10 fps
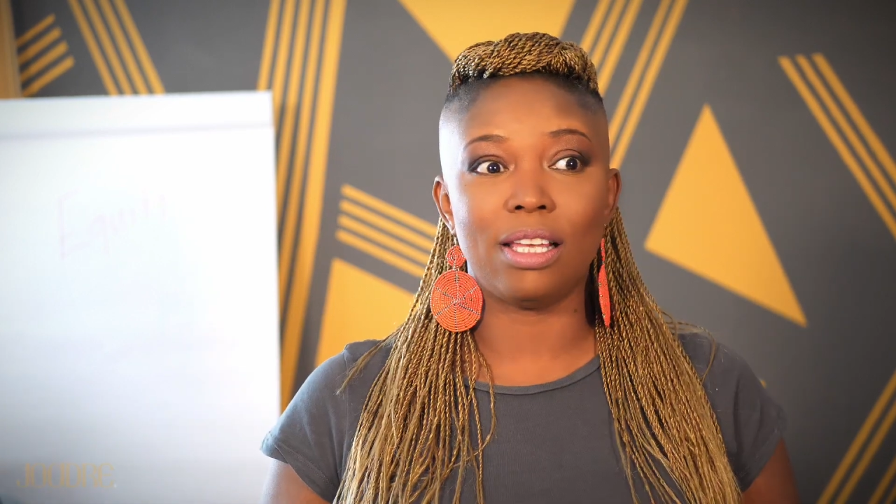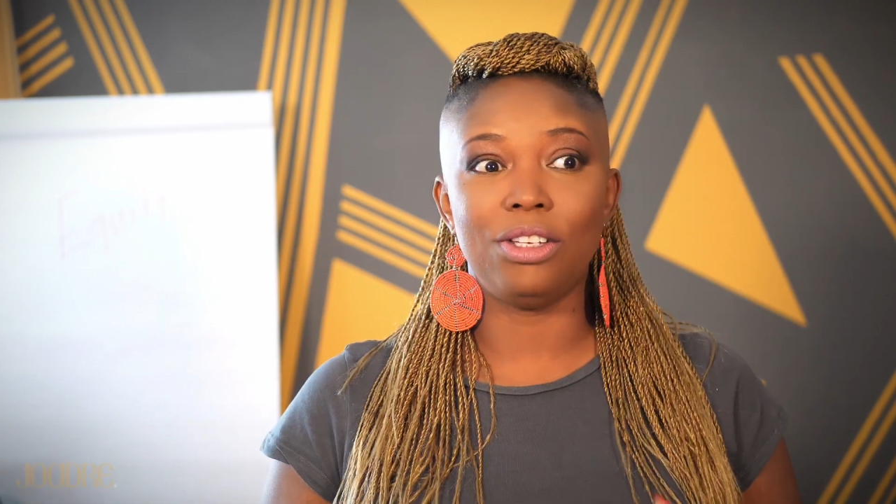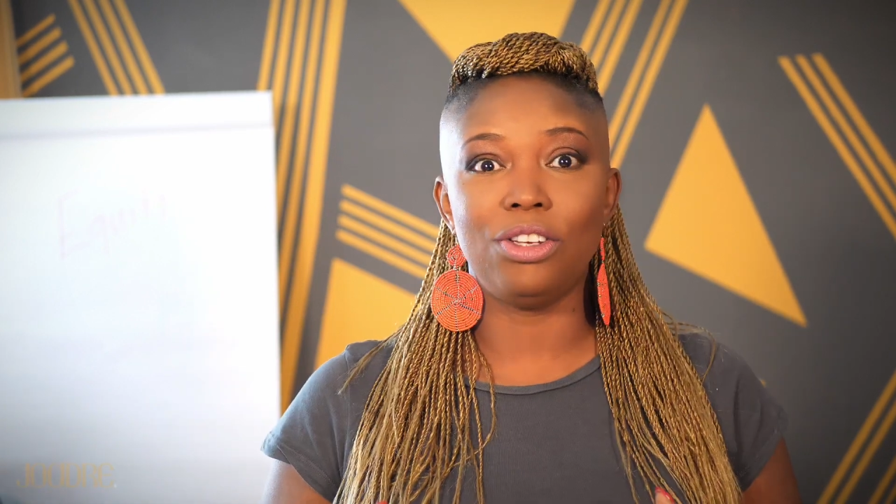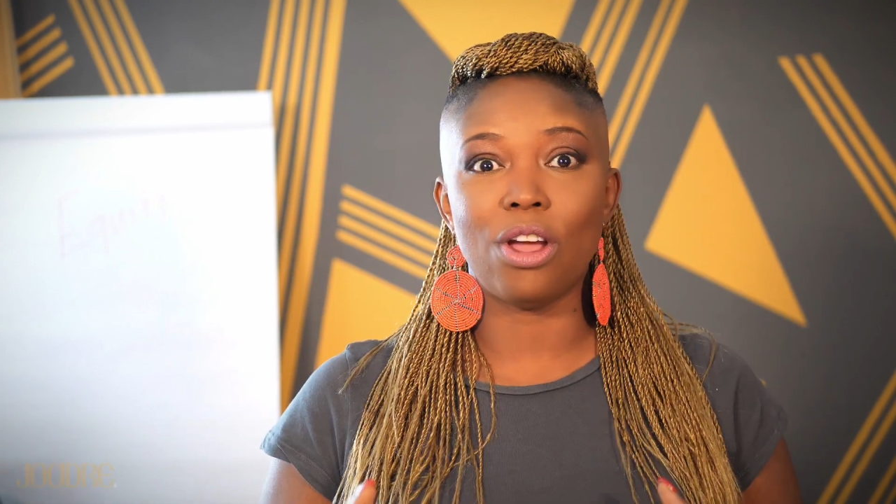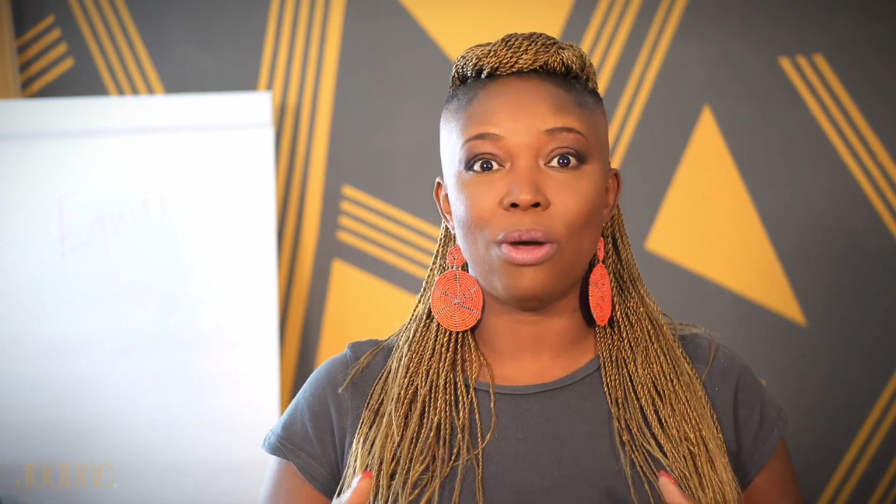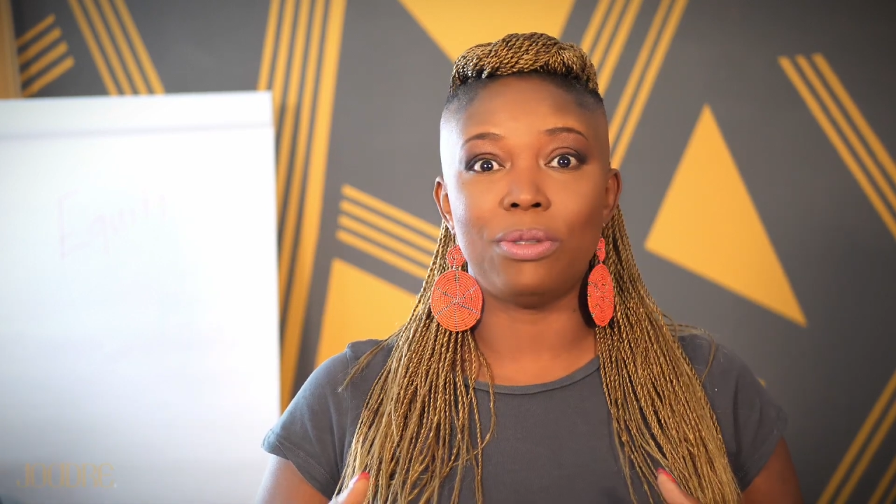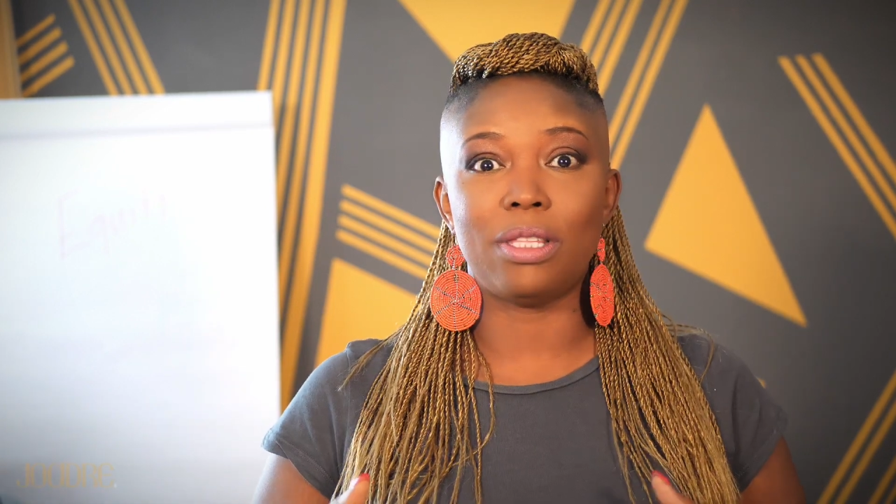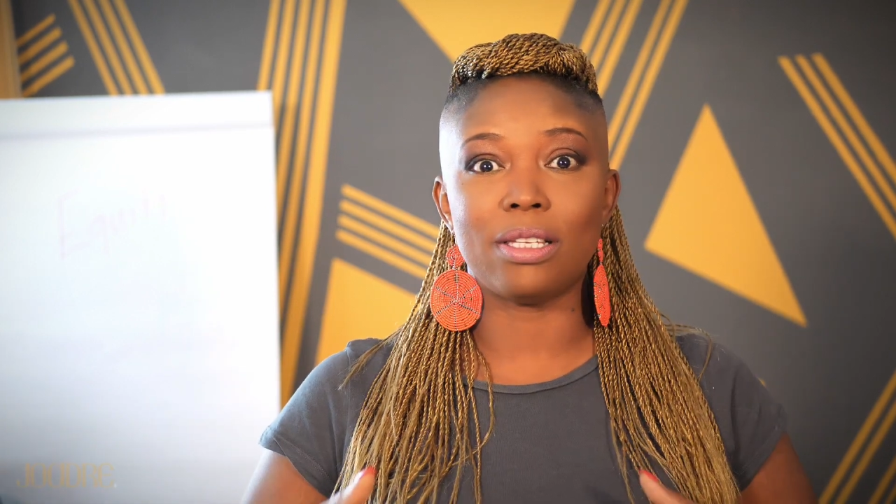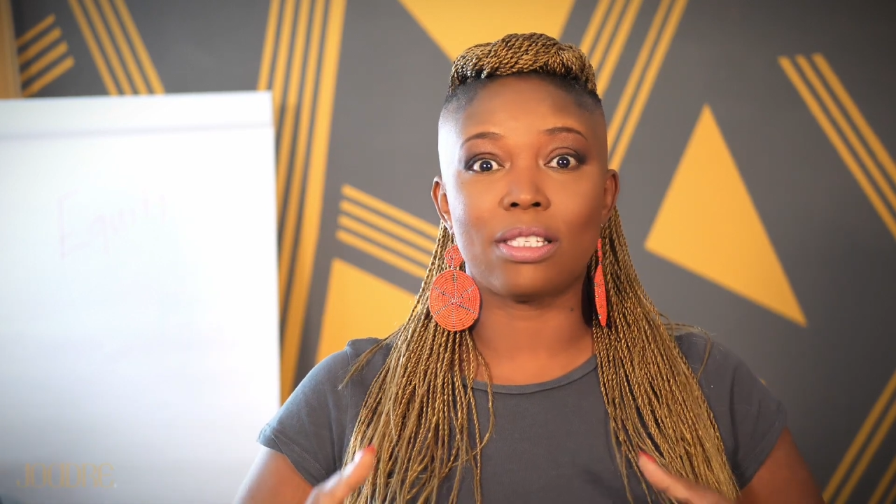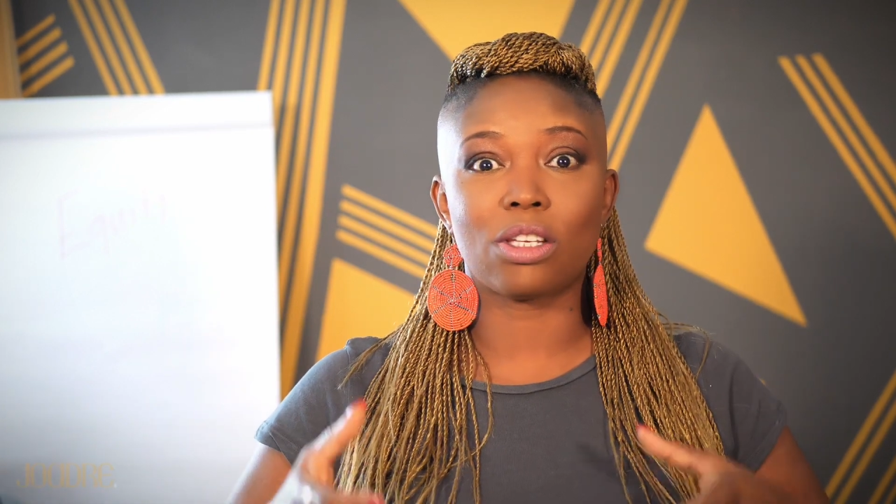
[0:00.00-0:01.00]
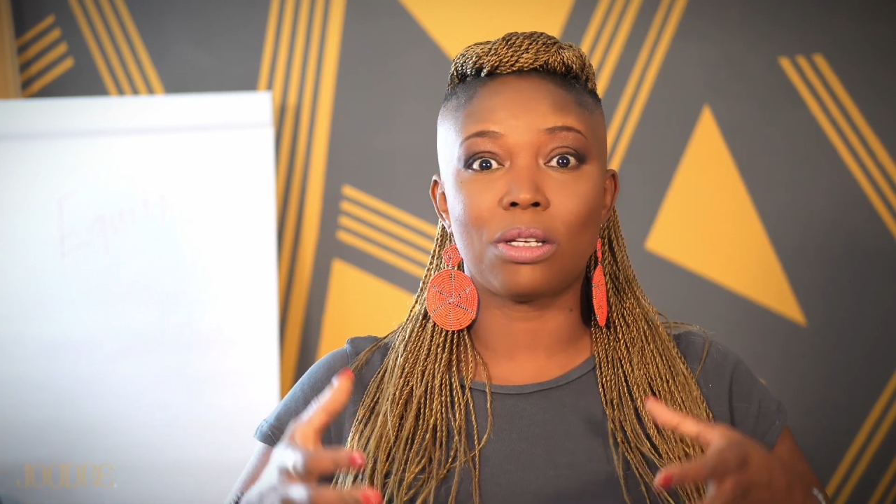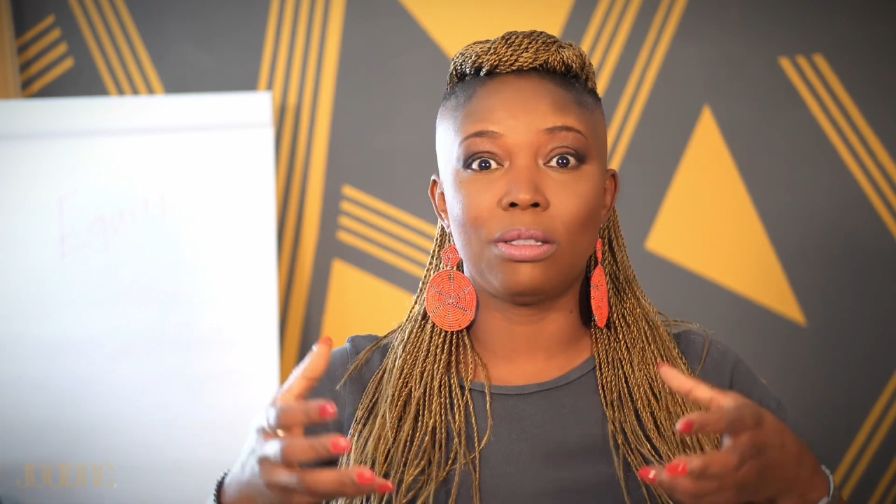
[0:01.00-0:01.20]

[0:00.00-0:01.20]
this